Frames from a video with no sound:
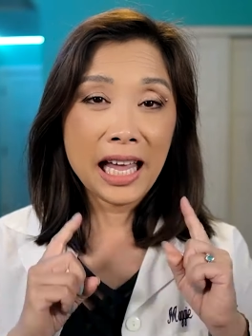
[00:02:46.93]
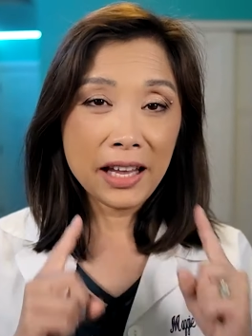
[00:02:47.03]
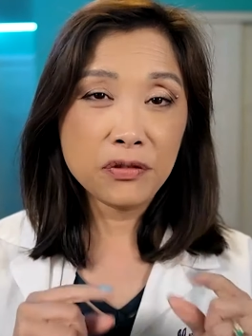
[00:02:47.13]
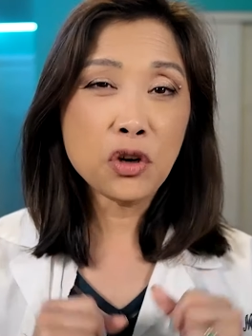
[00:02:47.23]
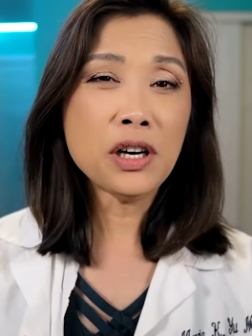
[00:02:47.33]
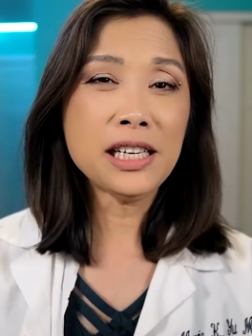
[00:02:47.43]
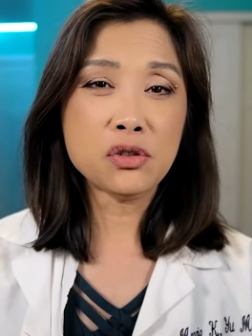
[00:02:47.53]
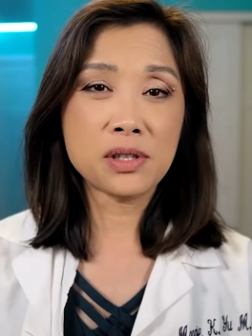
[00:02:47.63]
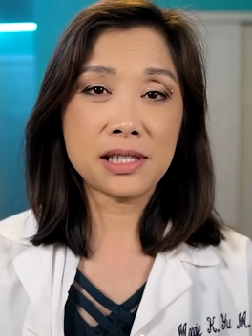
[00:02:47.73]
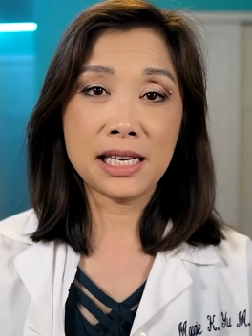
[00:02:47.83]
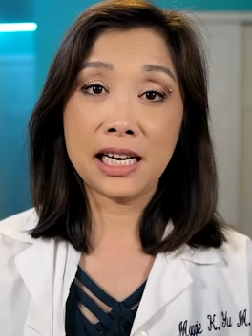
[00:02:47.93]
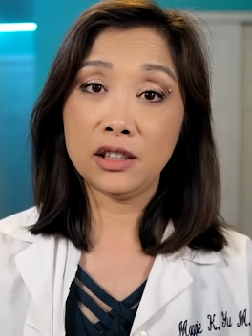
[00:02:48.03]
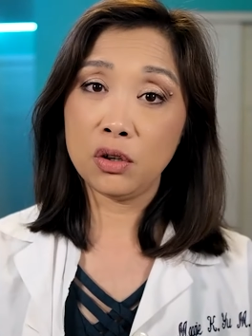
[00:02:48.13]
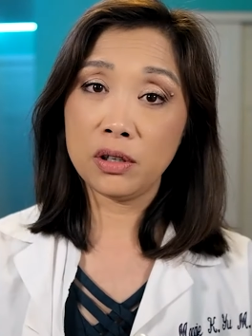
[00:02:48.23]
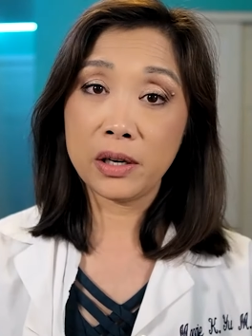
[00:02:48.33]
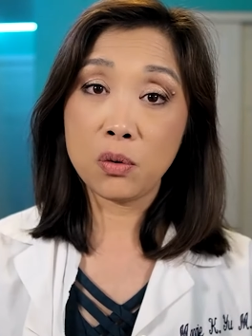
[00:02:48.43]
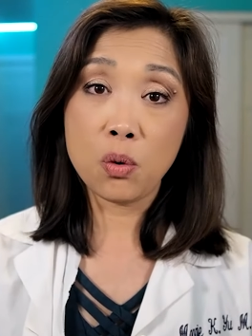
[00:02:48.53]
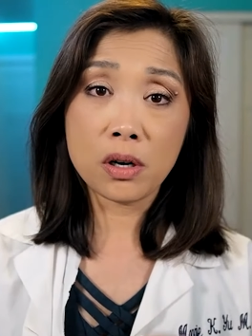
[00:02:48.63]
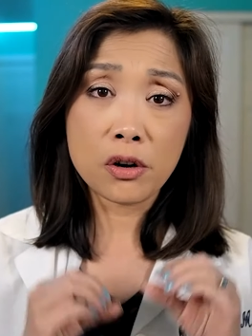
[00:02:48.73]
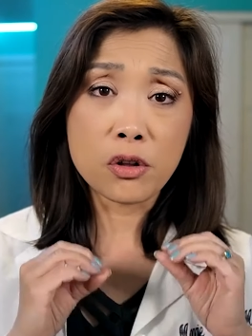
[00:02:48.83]
If you're interested in learning
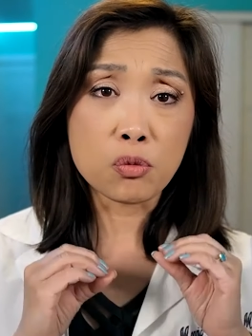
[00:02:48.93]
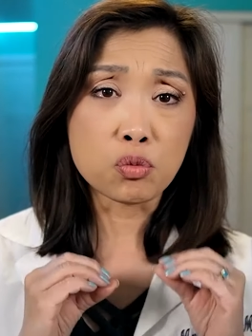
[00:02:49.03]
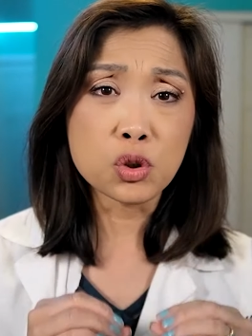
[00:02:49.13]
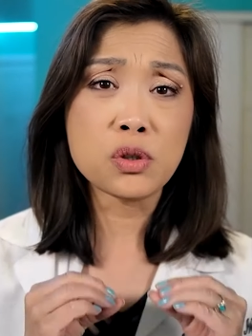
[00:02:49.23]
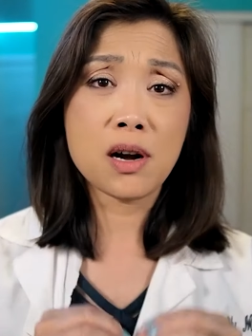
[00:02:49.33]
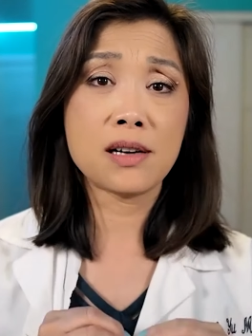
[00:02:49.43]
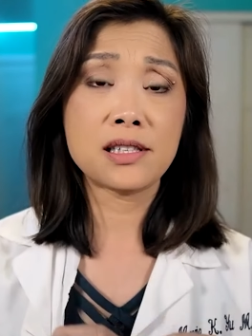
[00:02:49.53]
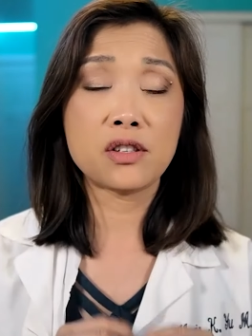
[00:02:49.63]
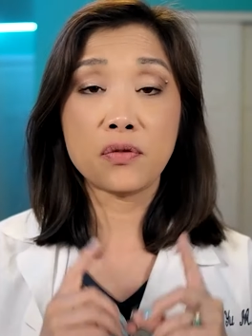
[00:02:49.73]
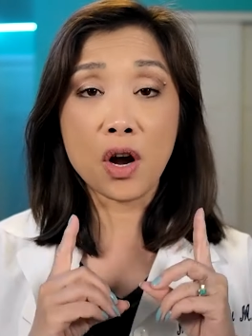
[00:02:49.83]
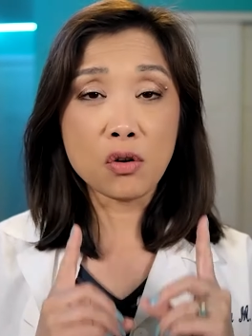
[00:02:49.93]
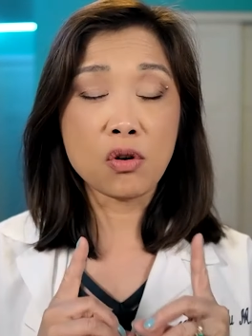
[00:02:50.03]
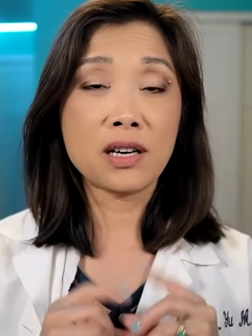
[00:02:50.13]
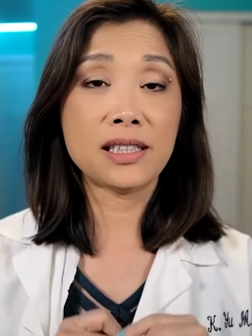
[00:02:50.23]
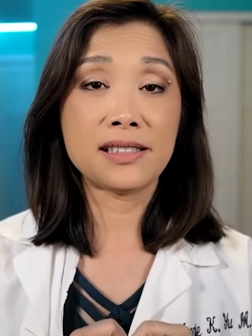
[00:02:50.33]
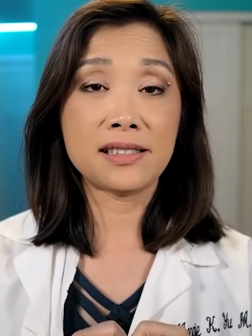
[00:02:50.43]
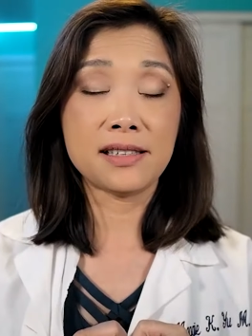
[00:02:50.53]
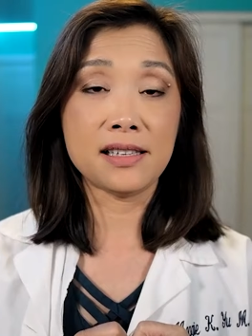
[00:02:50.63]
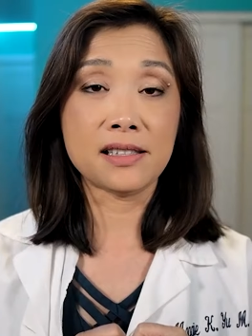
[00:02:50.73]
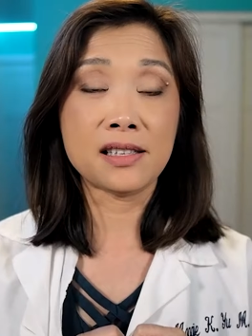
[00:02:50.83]
what are the root causes of all chronic
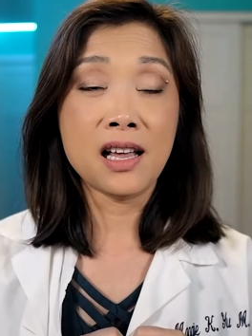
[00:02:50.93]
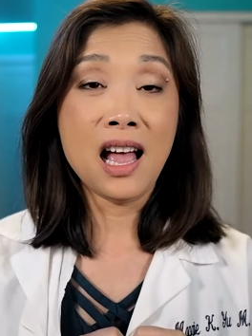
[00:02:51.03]
disease,